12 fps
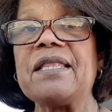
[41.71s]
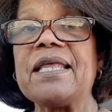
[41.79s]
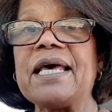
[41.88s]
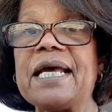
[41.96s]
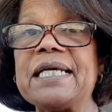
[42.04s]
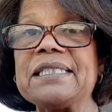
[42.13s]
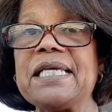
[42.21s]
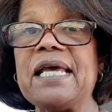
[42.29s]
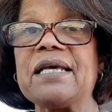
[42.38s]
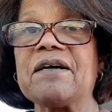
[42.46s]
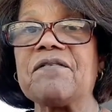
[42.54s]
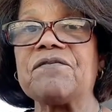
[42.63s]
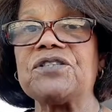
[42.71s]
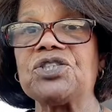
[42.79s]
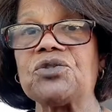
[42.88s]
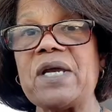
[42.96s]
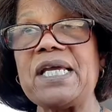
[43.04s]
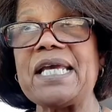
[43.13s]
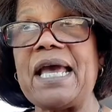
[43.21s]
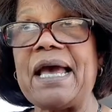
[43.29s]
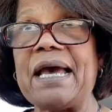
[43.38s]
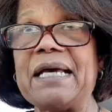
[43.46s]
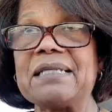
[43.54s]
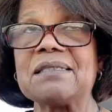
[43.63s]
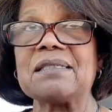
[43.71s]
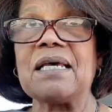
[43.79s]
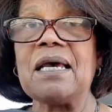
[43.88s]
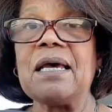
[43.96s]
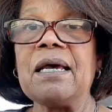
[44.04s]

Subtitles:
that I take of stray cats,